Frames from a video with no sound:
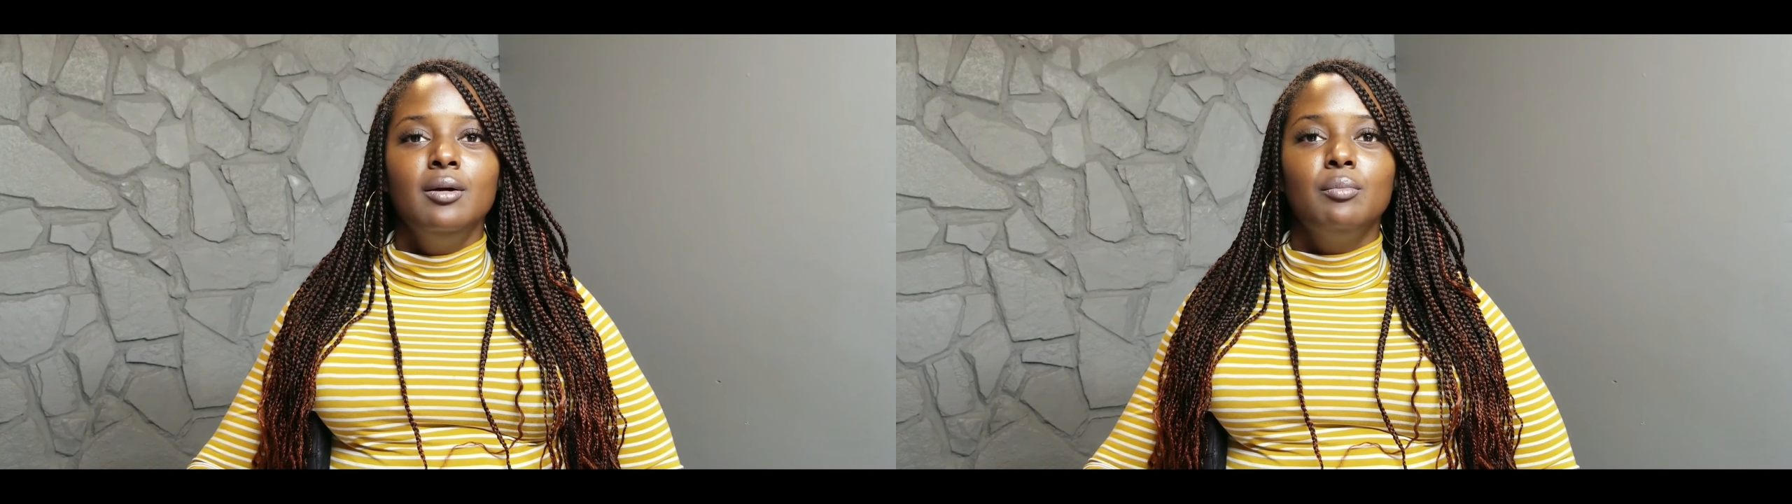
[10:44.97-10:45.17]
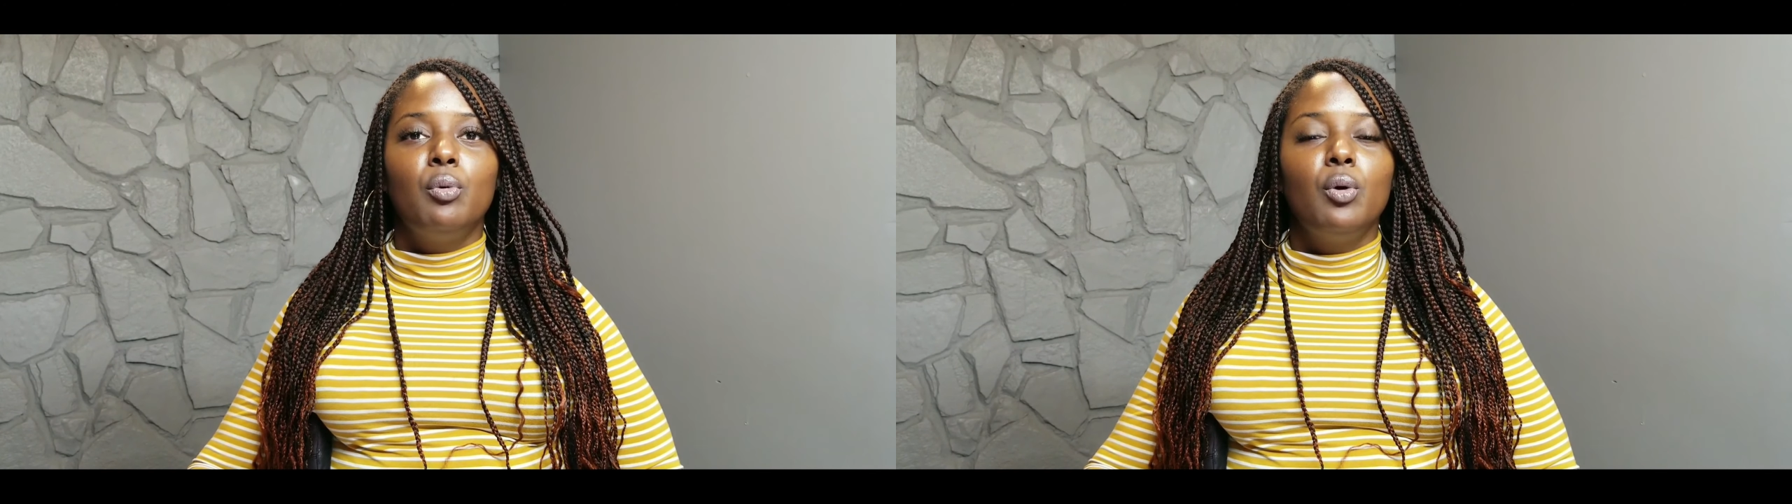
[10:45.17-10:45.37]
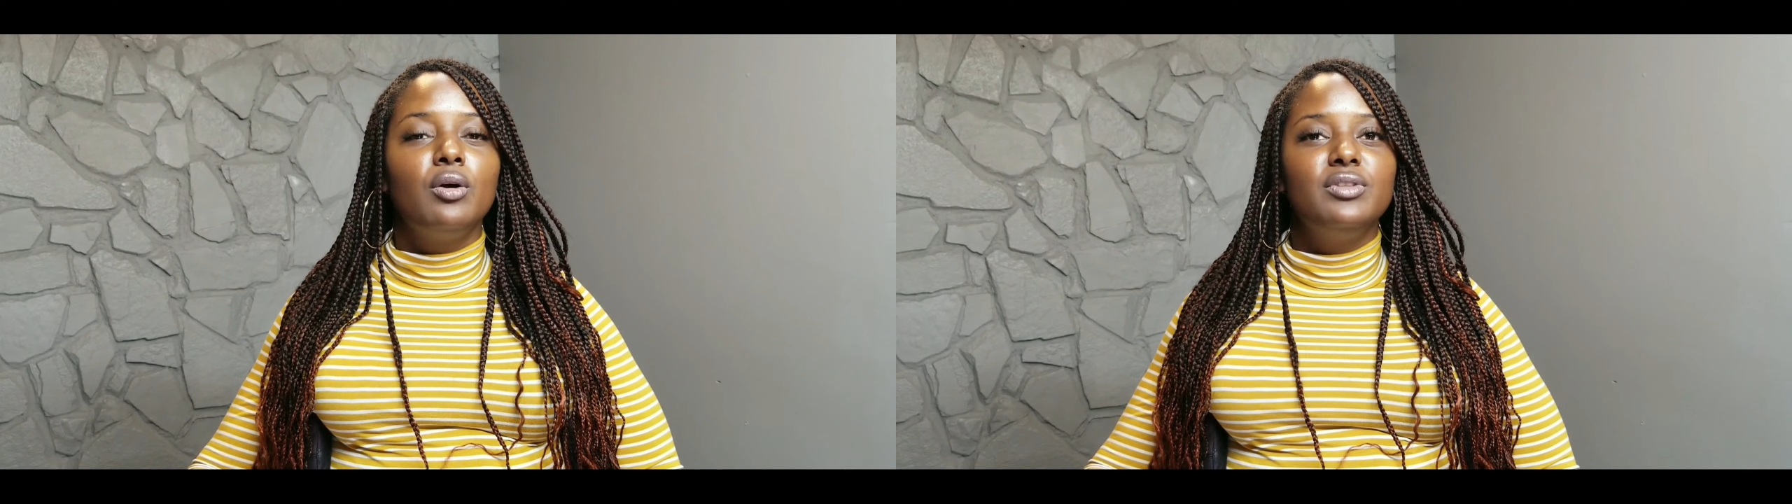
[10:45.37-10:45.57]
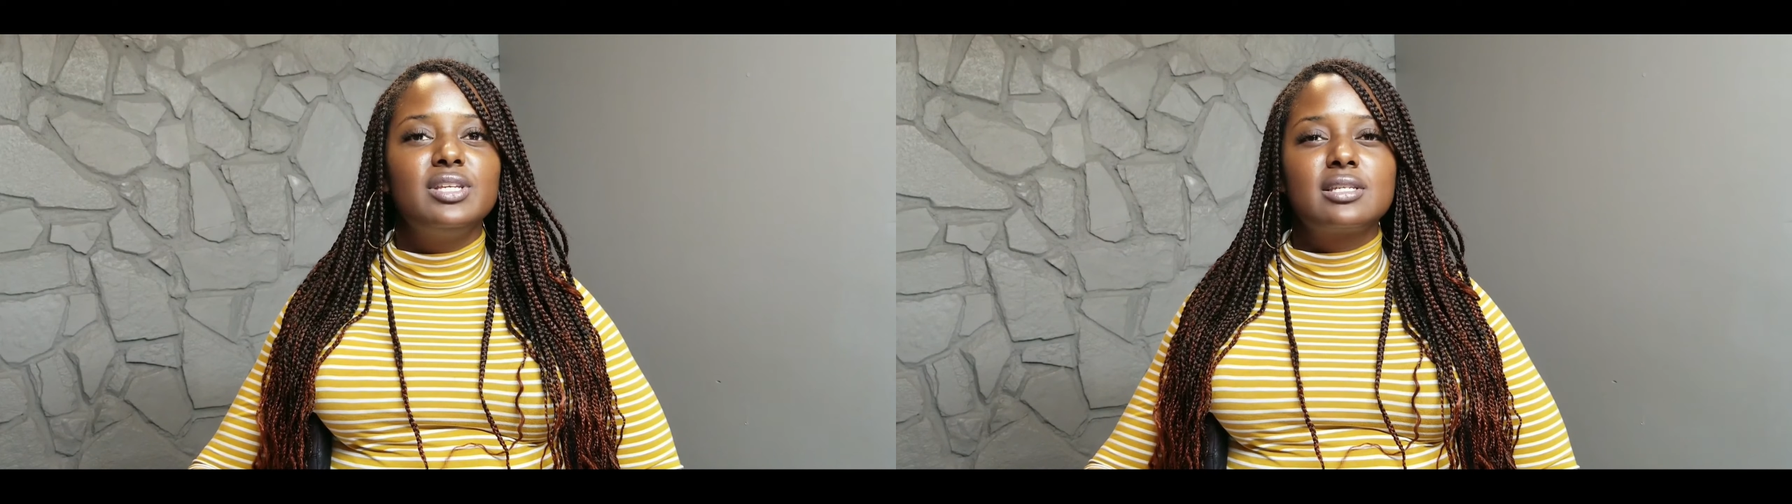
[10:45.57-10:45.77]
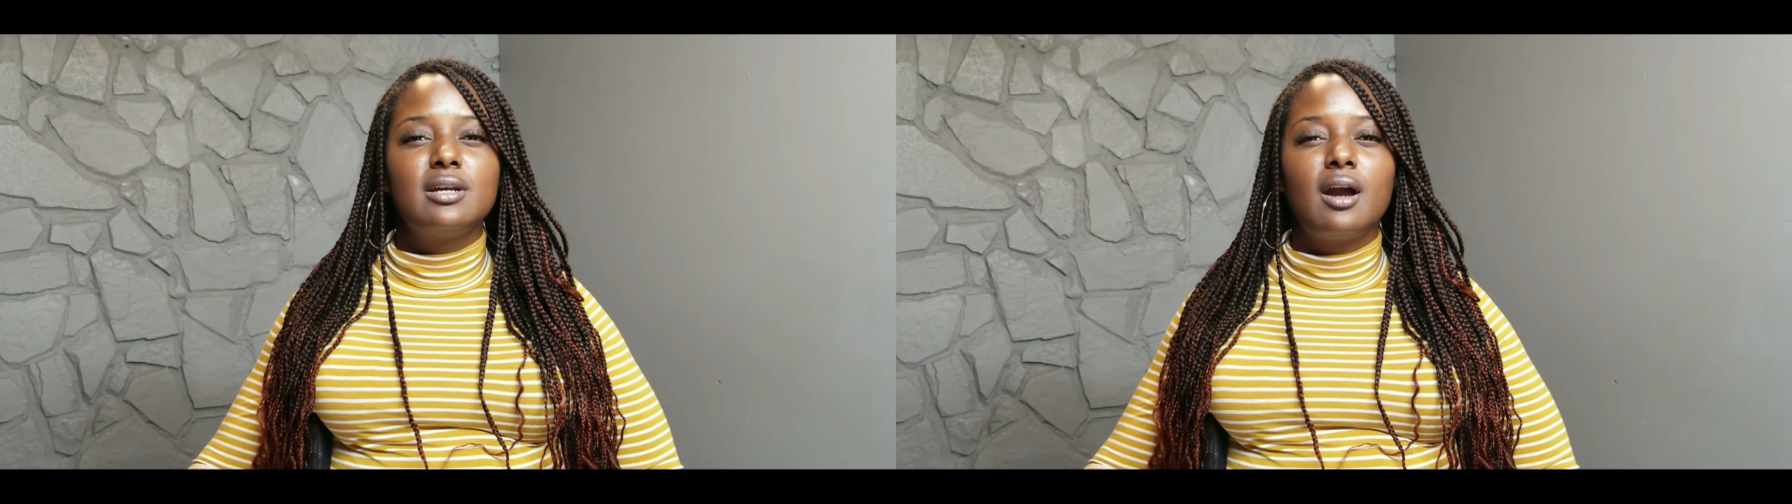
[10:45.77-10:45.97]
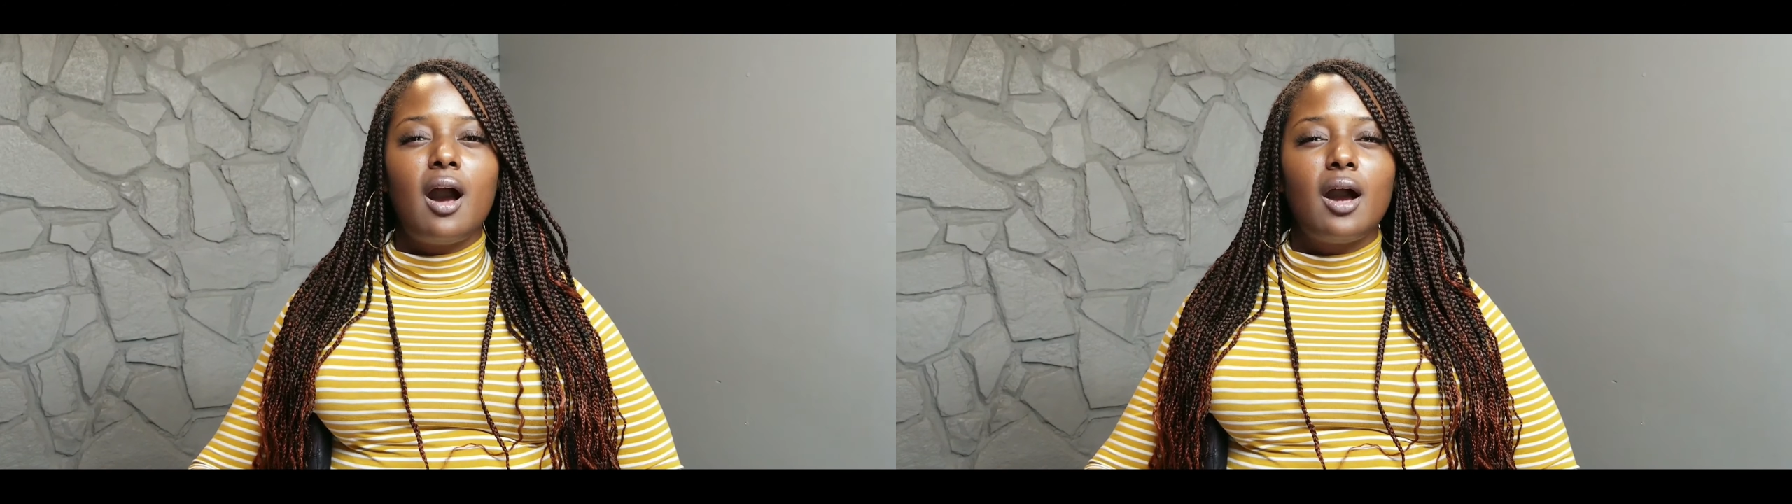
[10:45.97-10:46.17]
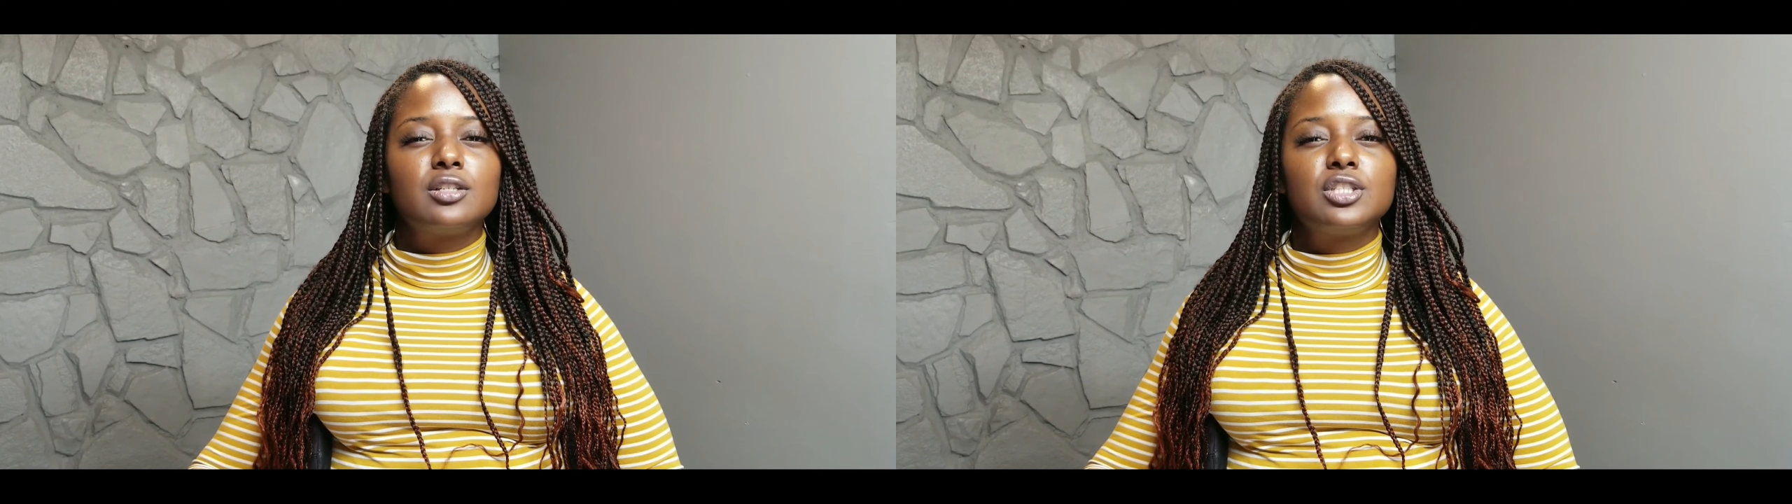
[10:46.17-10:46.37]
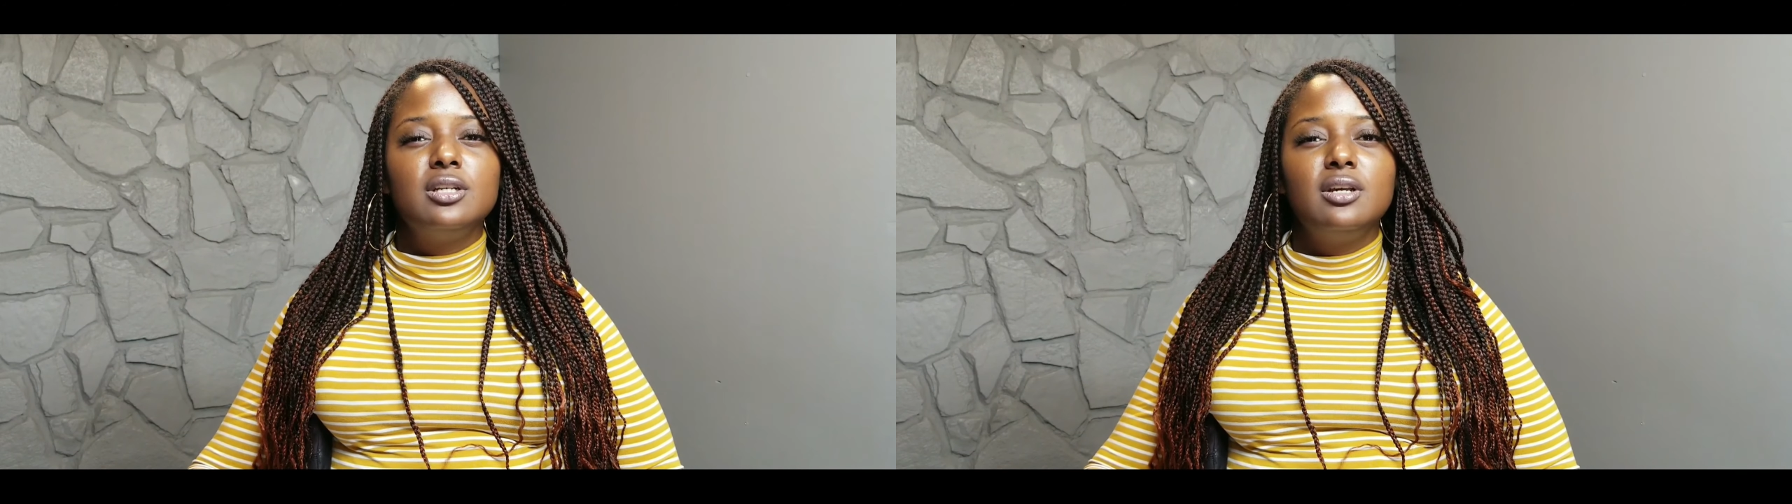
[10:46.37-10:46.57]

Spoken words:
boiled this concoction